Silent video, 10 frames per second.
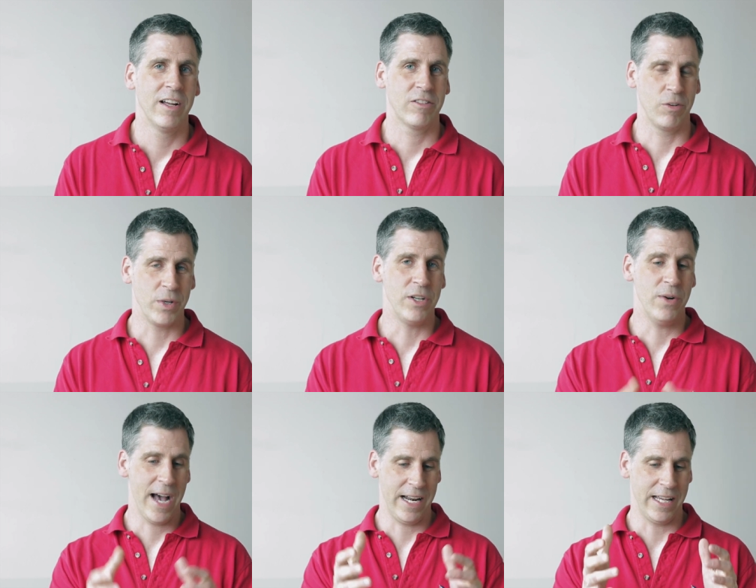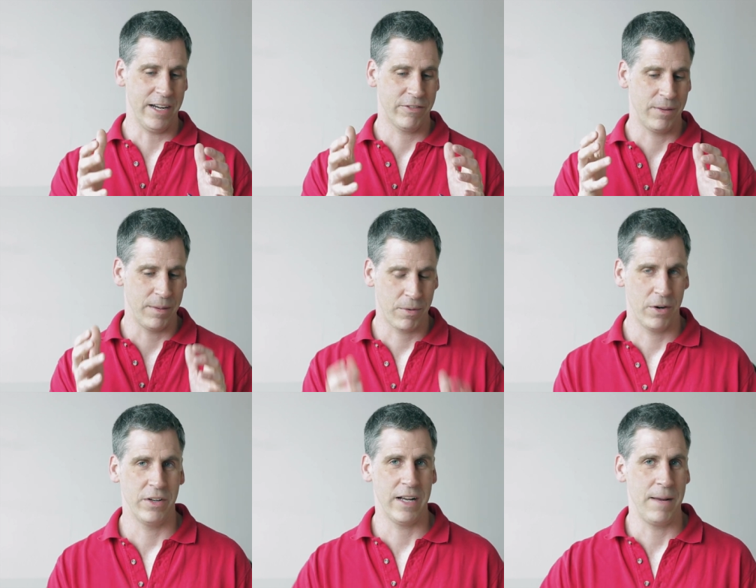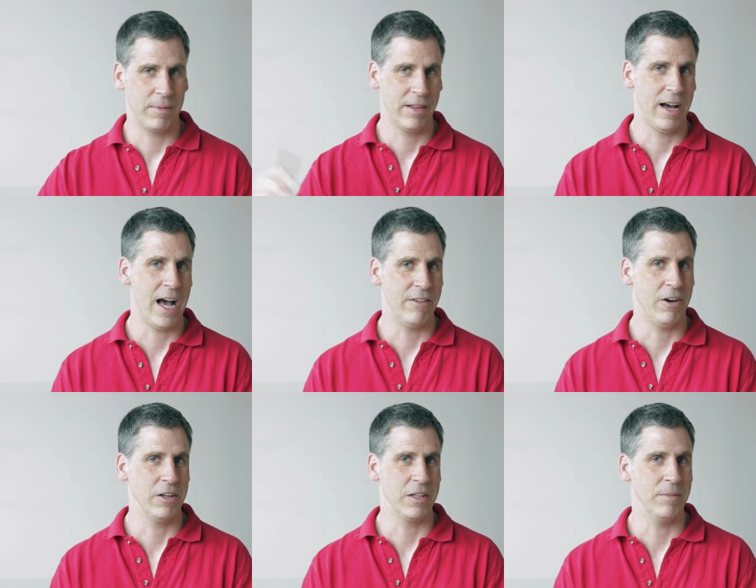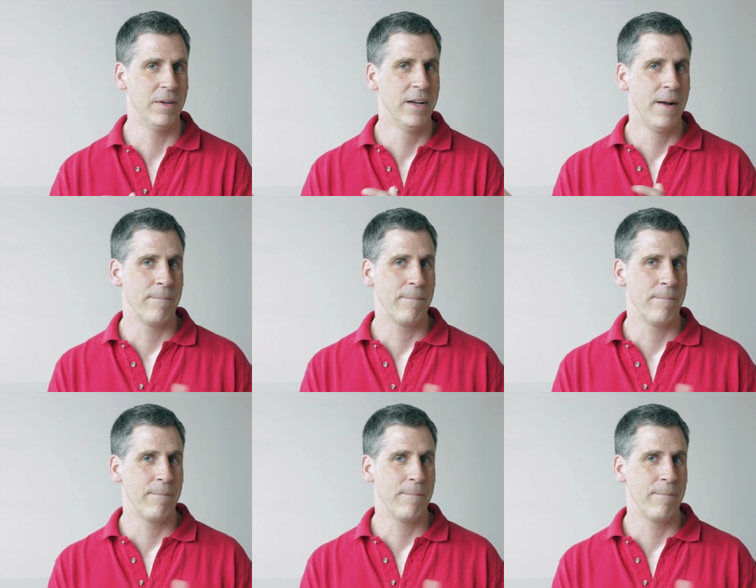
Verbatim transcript: So we knew how to get from the prototype to the high volume,